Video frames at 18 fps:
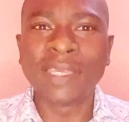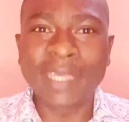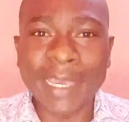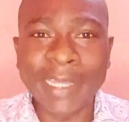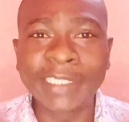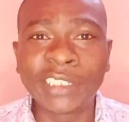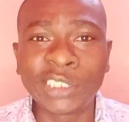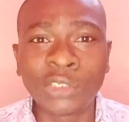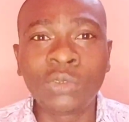
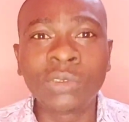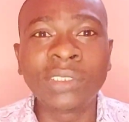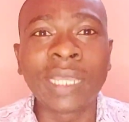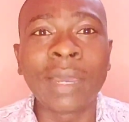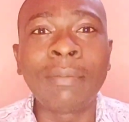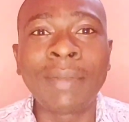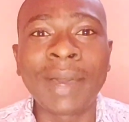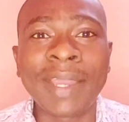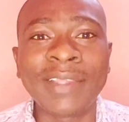get into
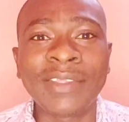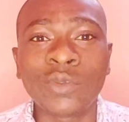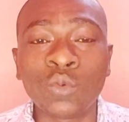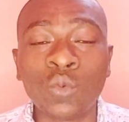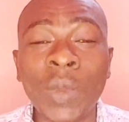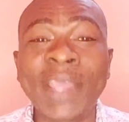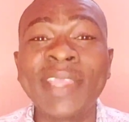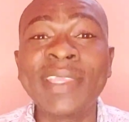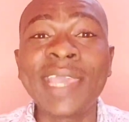their minds
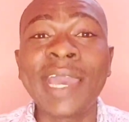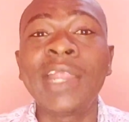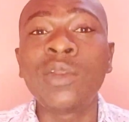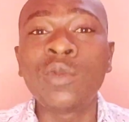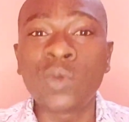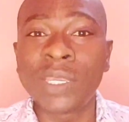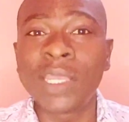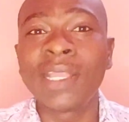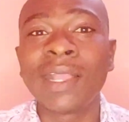when they are
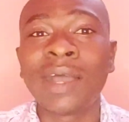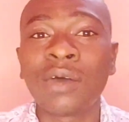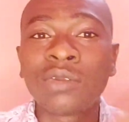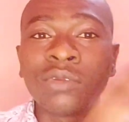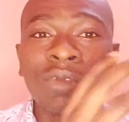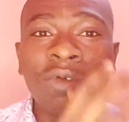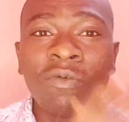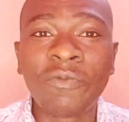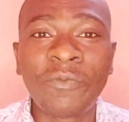looking
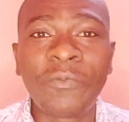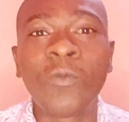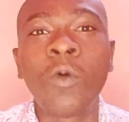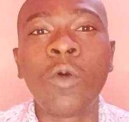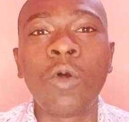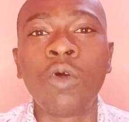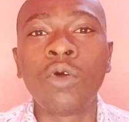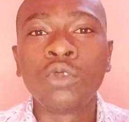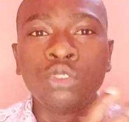out
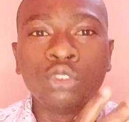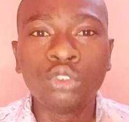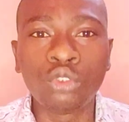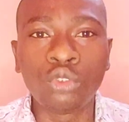for